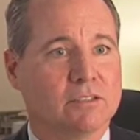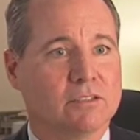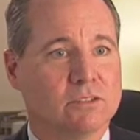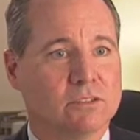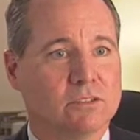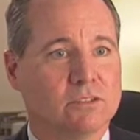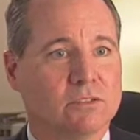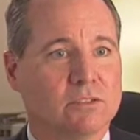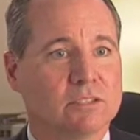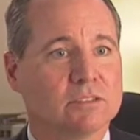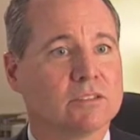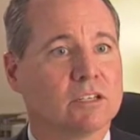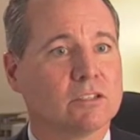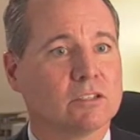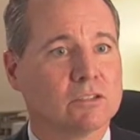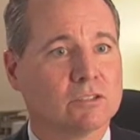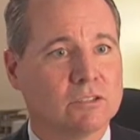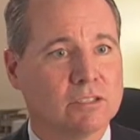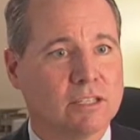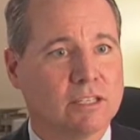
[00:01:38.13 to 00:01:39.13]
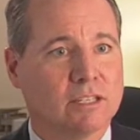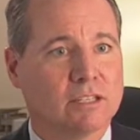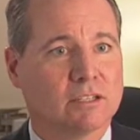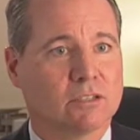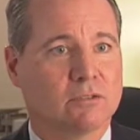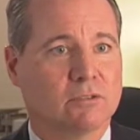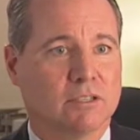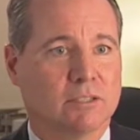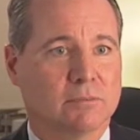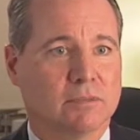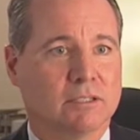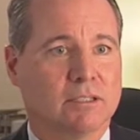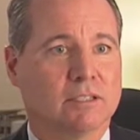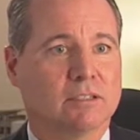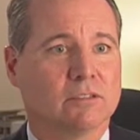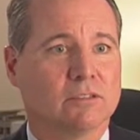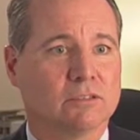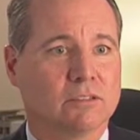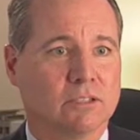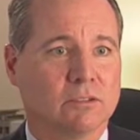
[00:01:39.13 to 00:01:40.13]
to do is start looking at equipment
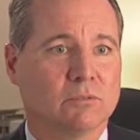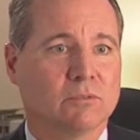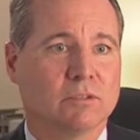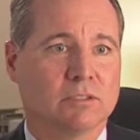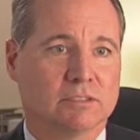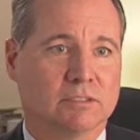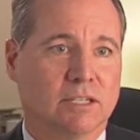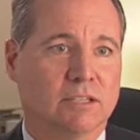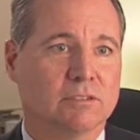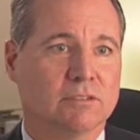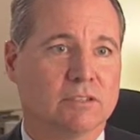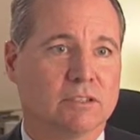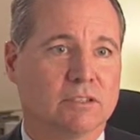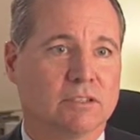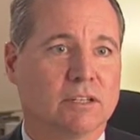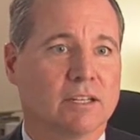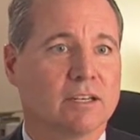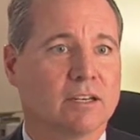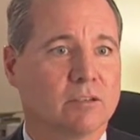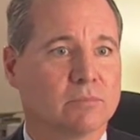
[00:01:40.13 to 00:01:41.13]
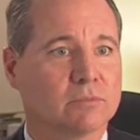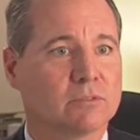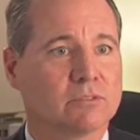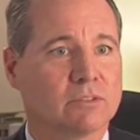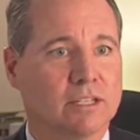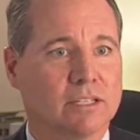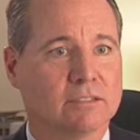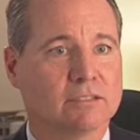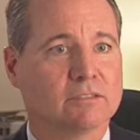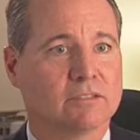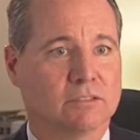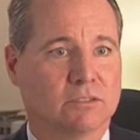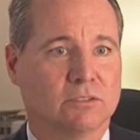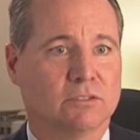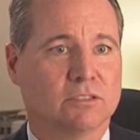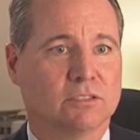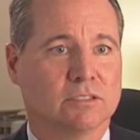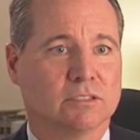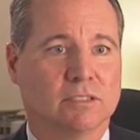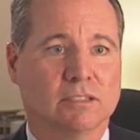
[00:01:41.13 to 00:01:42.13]
and looking what is out there to help create a
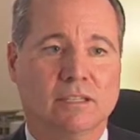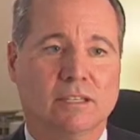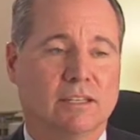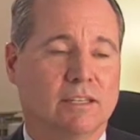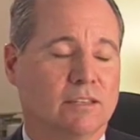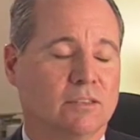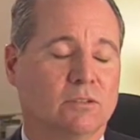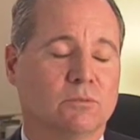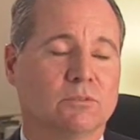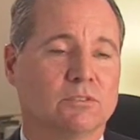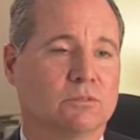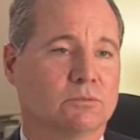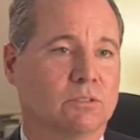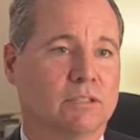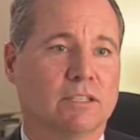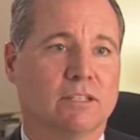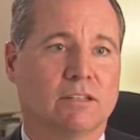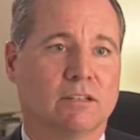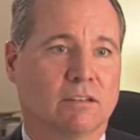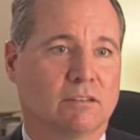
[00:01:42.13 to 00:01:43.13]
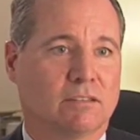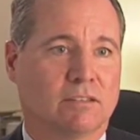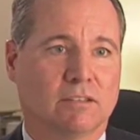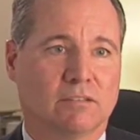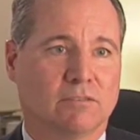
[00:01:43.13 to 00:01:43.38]
solution, and there was really nothing